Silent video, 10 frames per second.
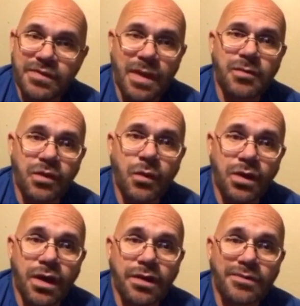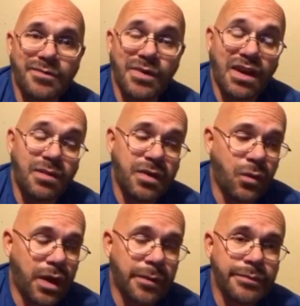something's going on. We need to be
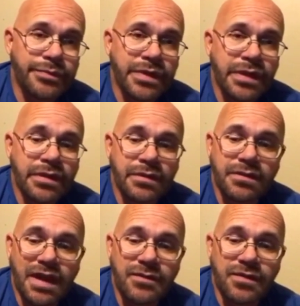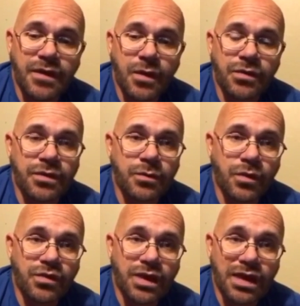aware. This is David Vose, and
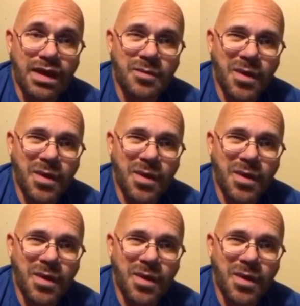we'll see you again